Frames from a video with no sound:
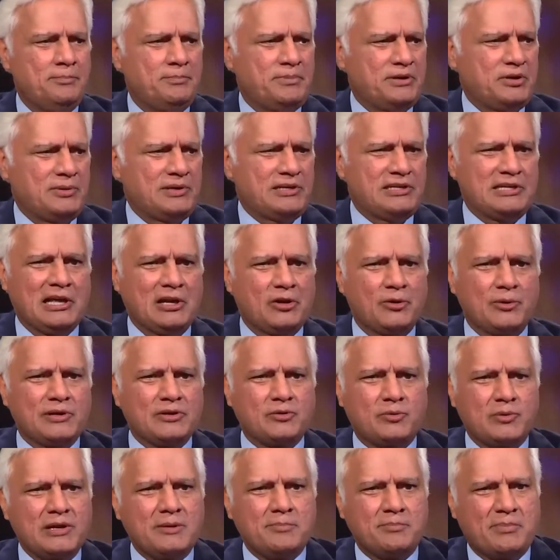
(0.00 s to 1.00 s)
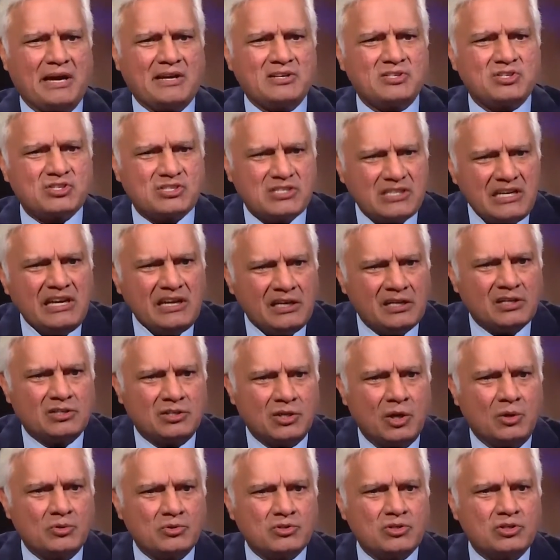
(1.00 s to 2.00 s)
between yellow and green by seeing,
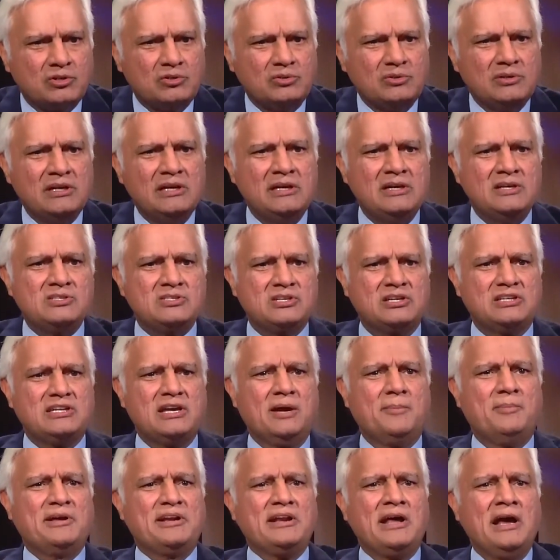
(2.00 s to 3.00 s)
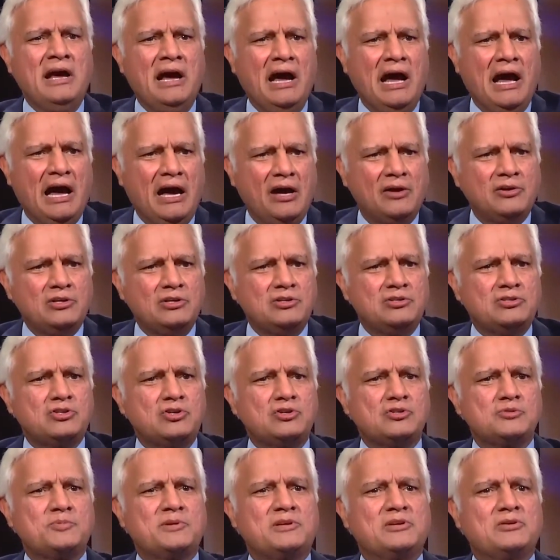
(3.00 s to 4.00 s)
don't you? He said, yeah, but how do you
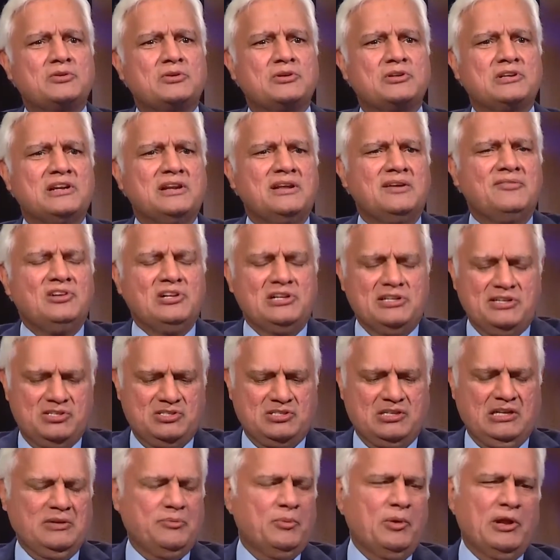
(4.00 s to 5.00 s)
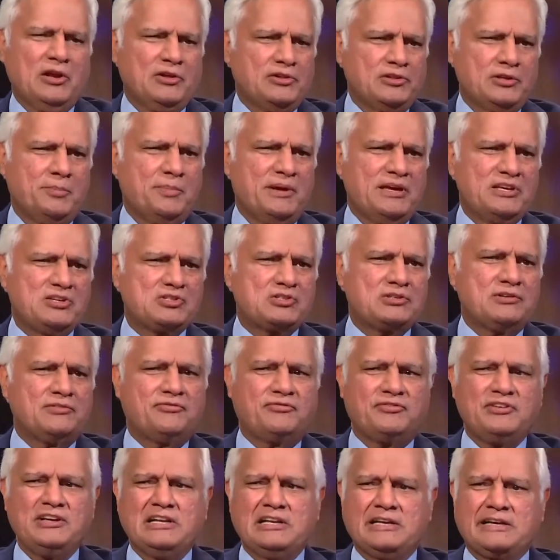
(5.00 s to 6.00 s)
choose between good and evil? He said, well, on the basis of
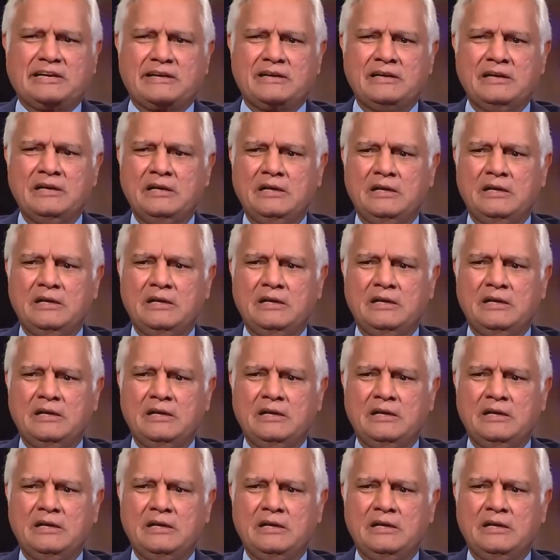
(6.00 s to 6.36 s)
feeling.